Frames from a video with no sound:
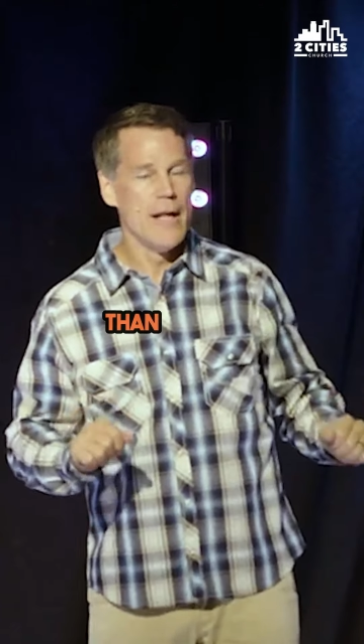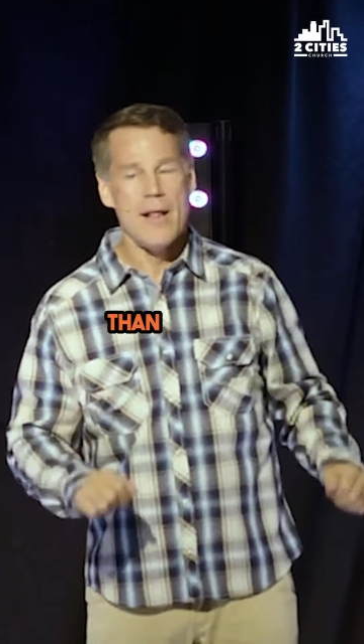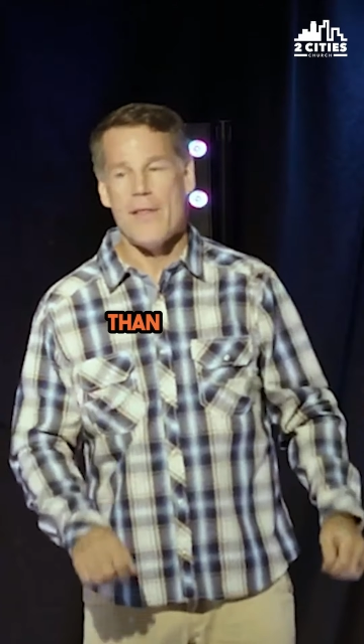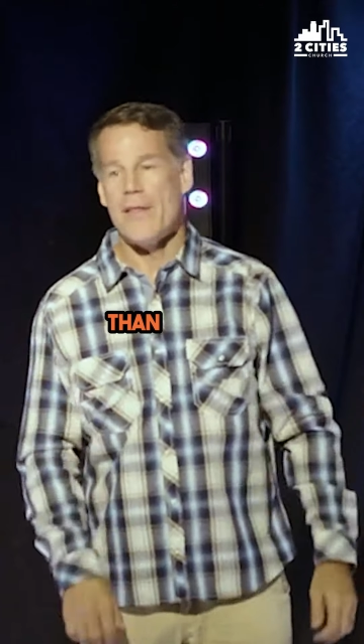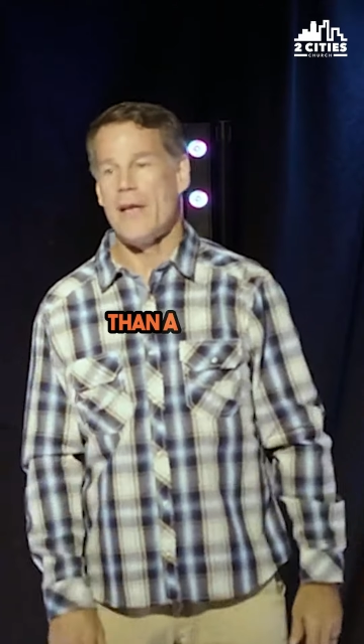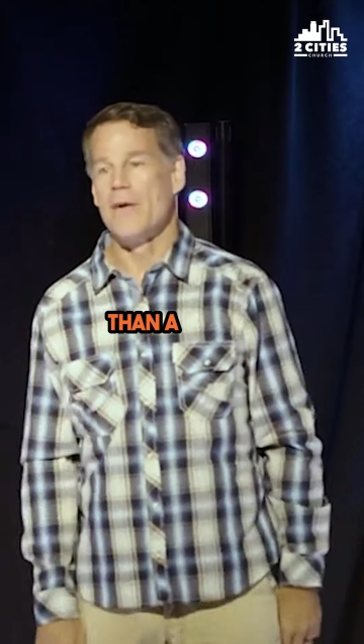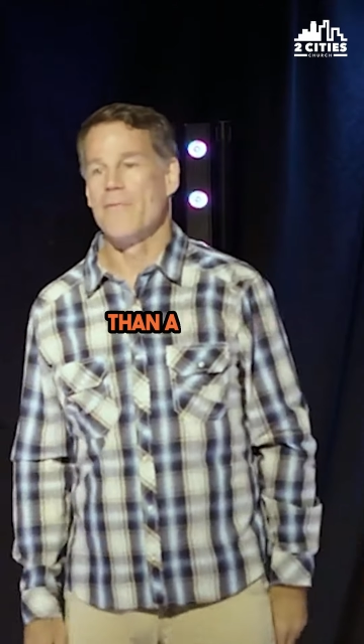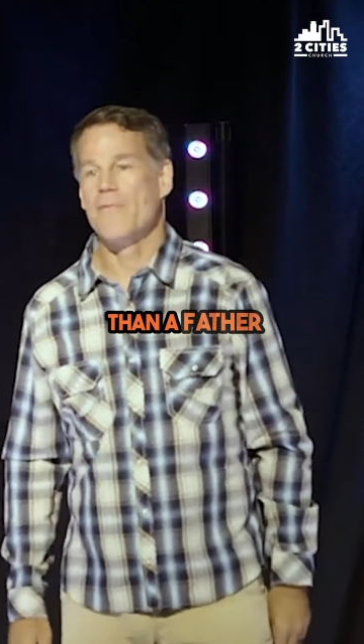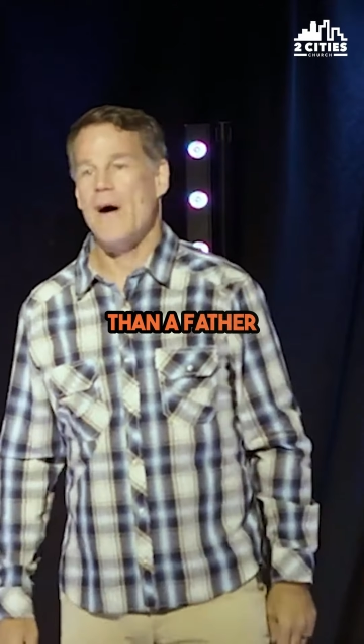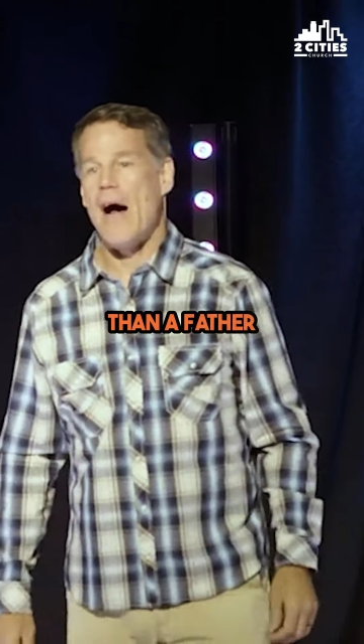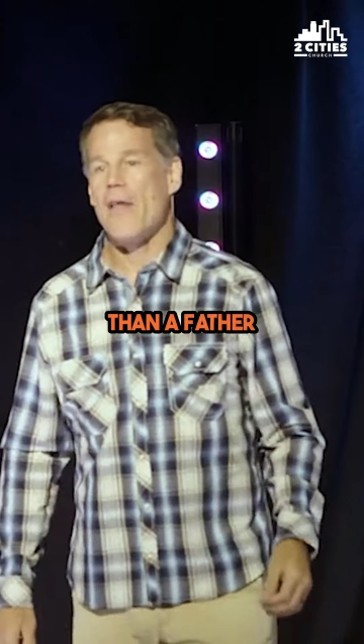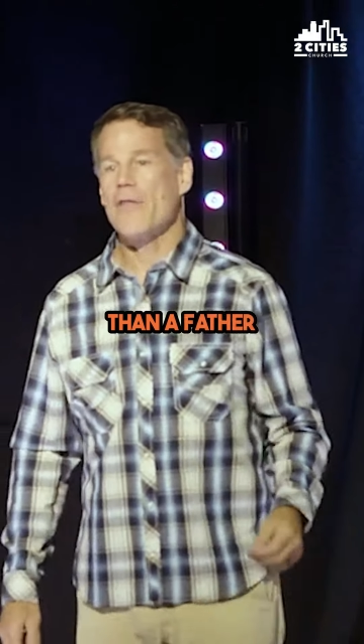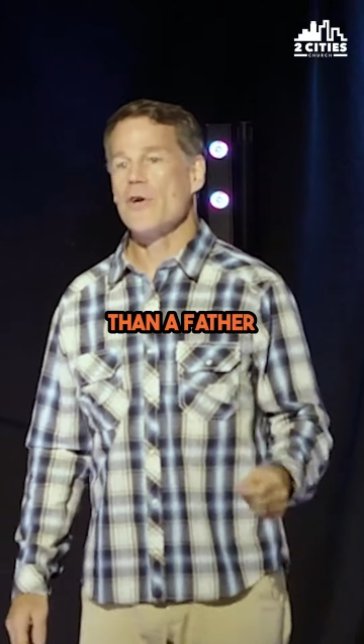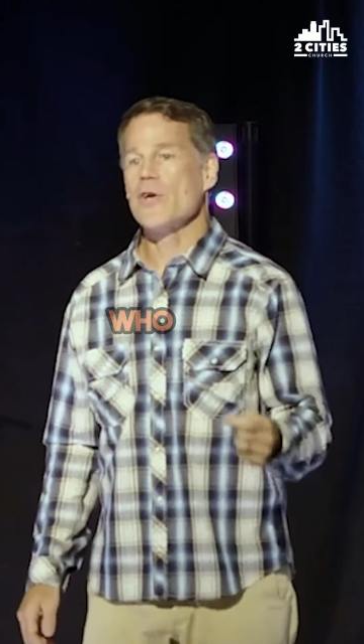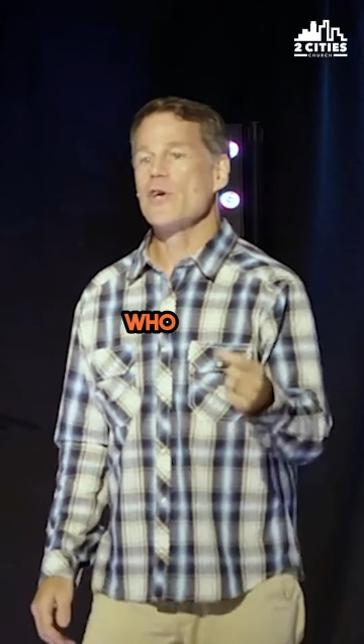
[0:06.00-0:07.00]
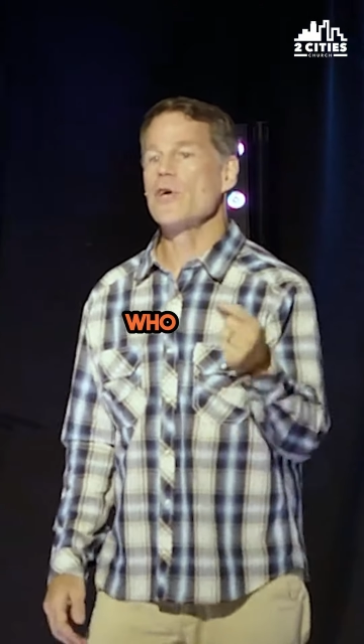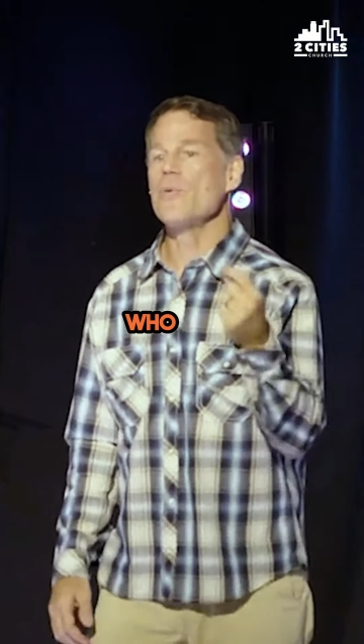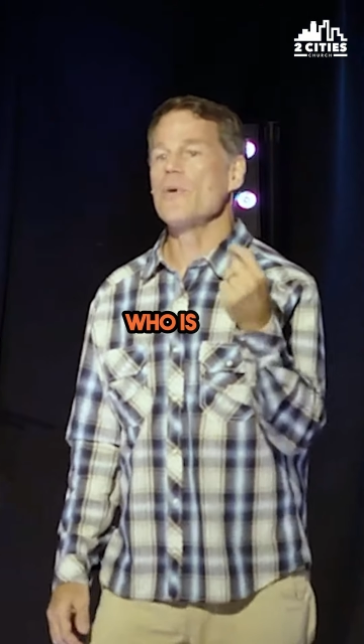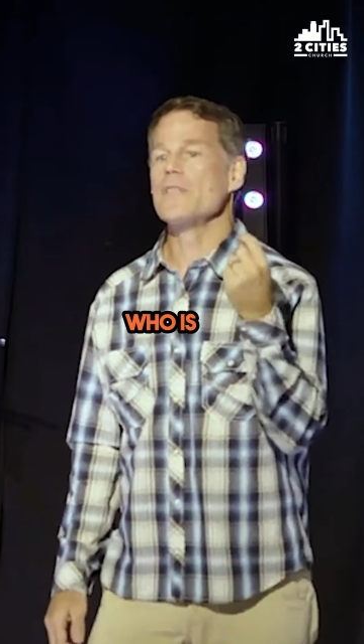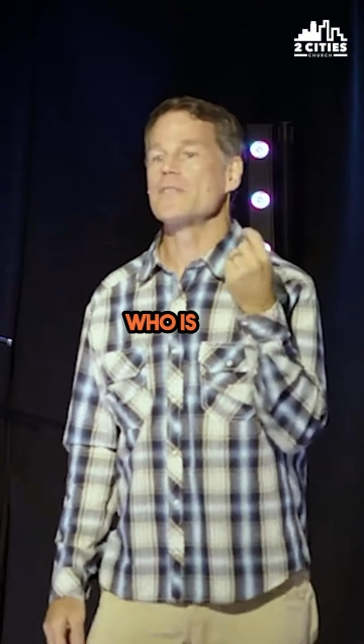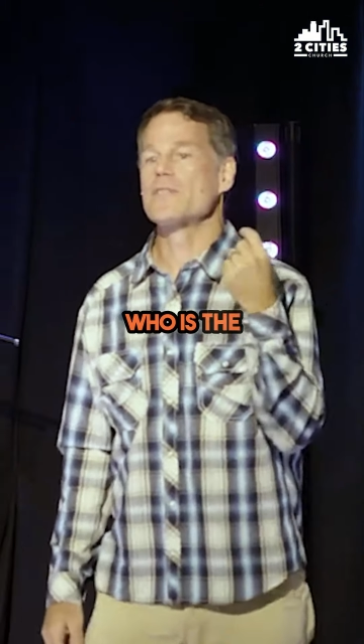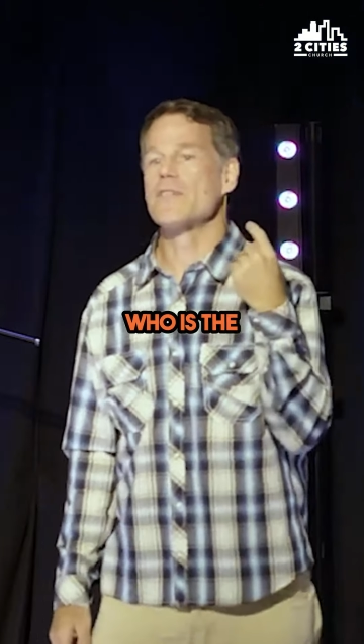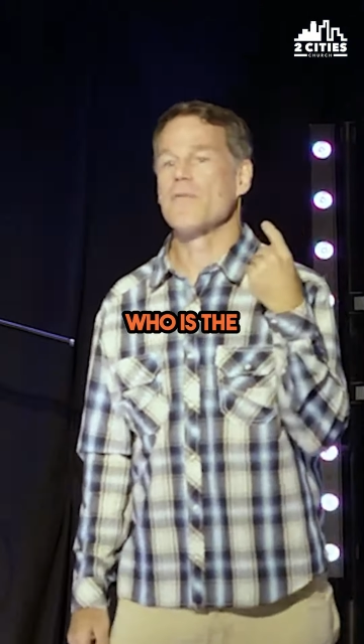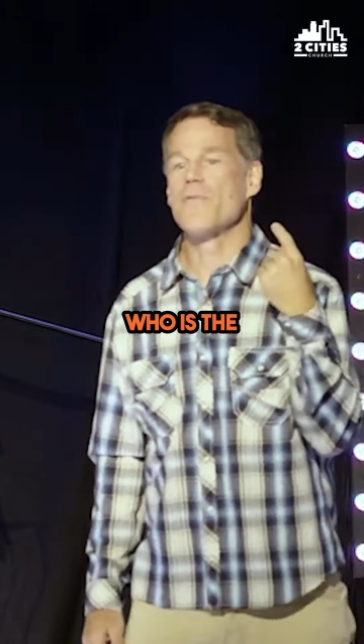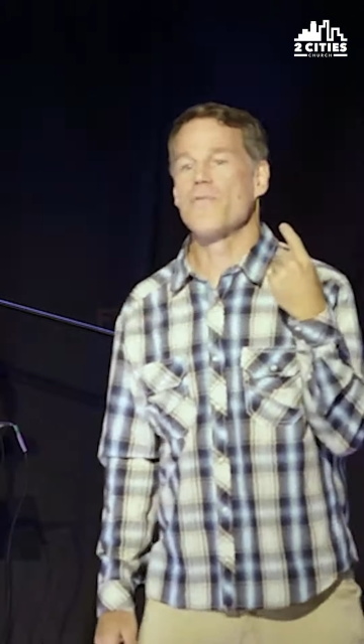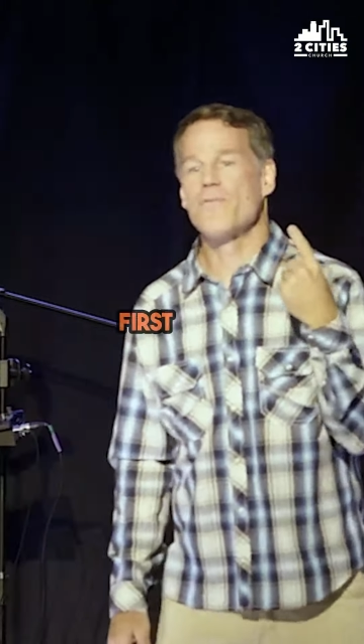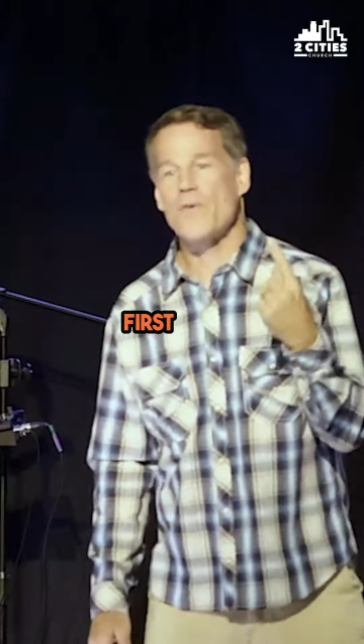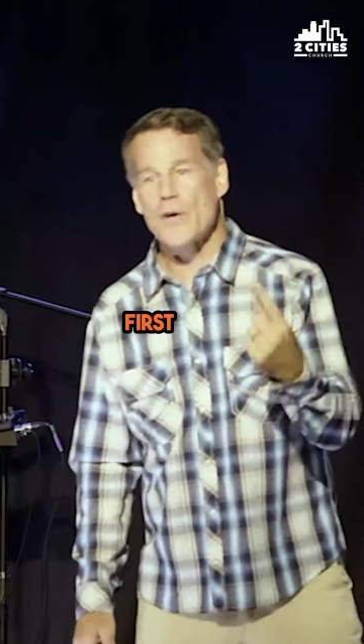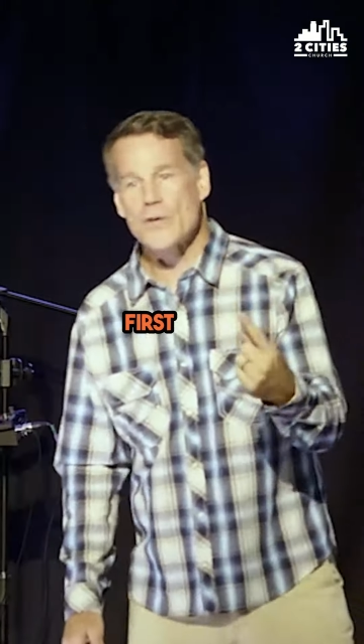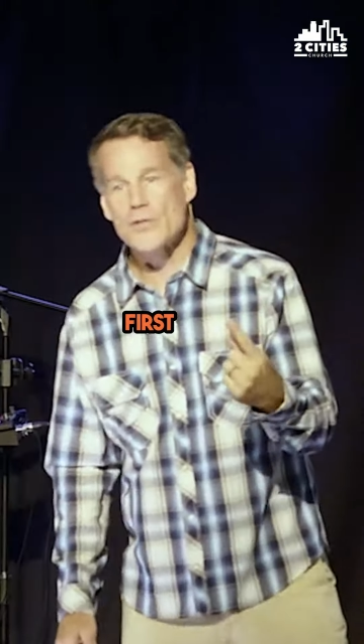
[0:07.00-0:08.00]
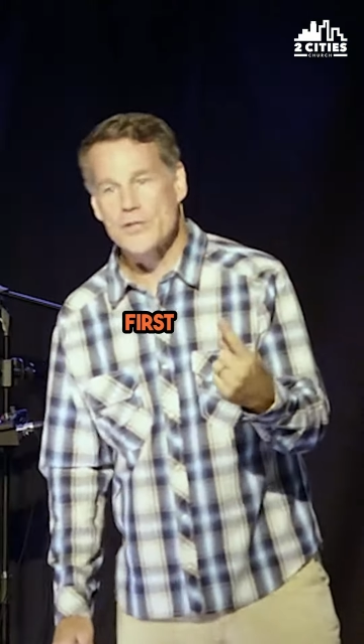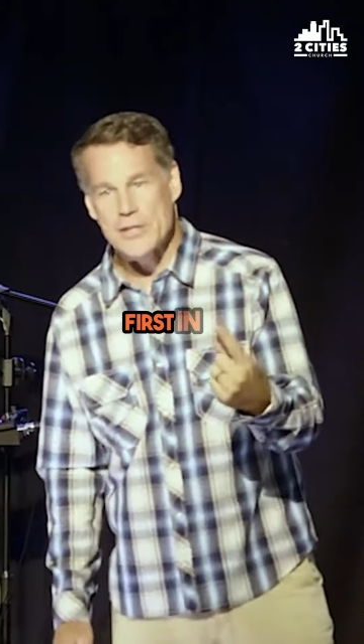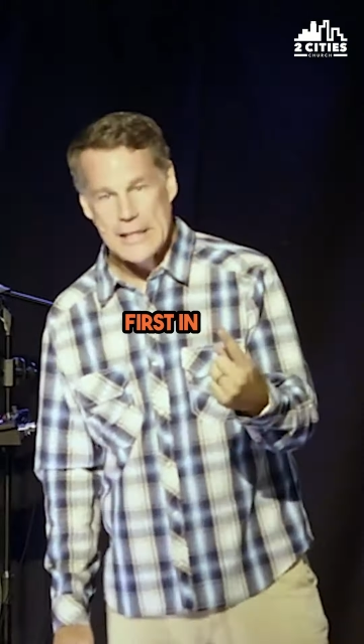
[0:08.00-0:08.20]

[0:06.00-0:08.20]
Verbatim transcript: than a father who is the first